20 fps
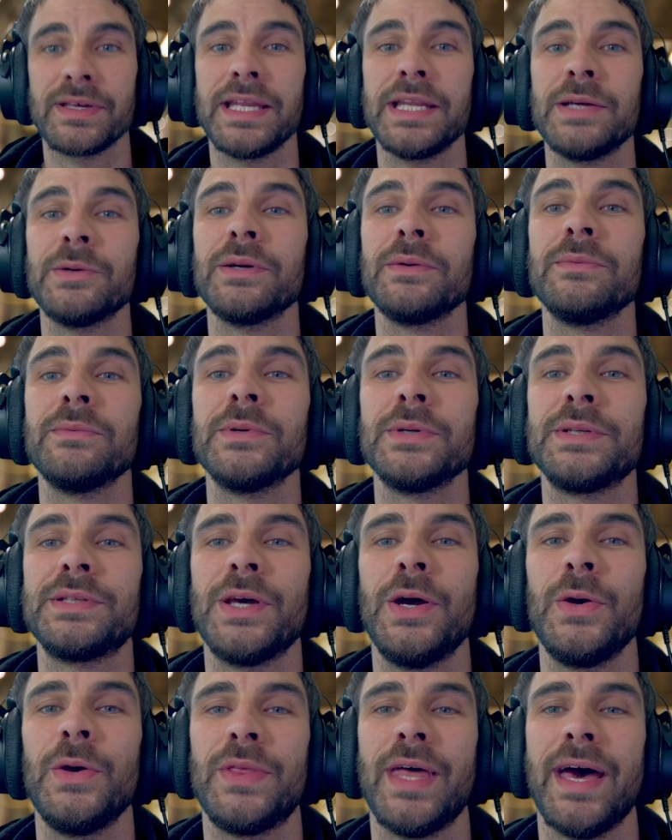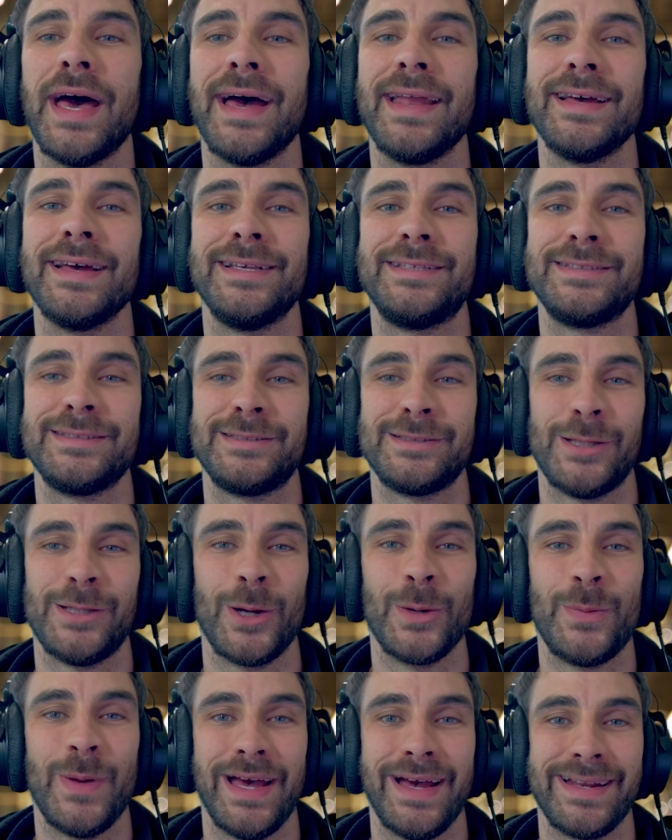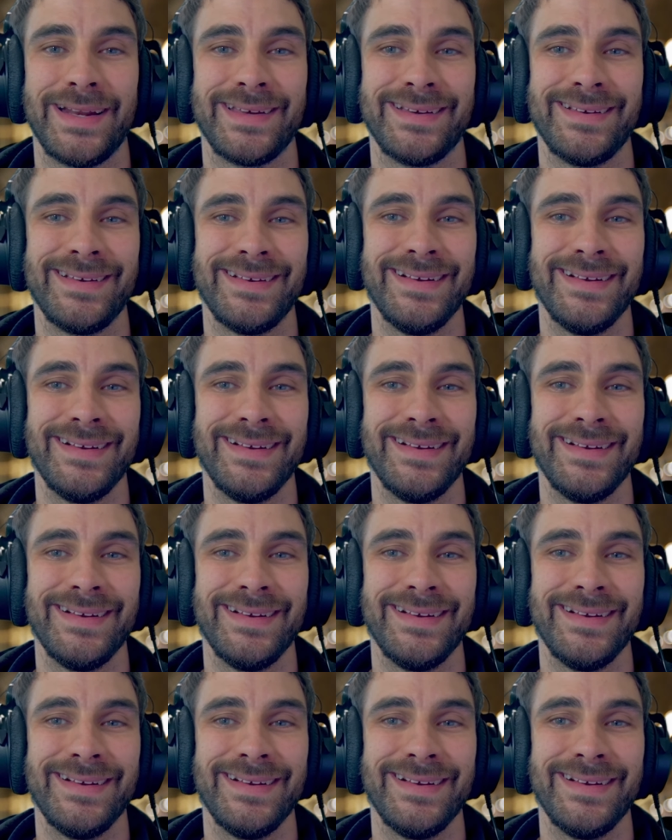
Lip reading: anyone would do that. It's so bad.